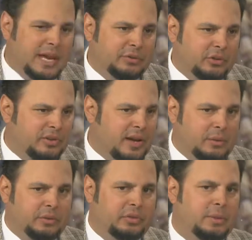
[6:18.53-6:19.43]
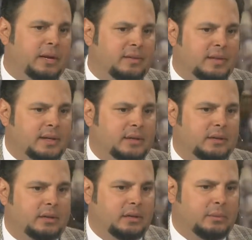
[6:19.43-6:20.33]
average time is about
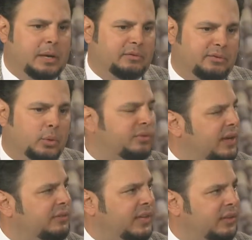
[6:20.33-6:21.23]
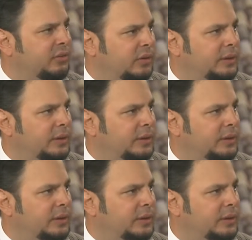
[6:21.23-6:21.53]
4 to 5 days.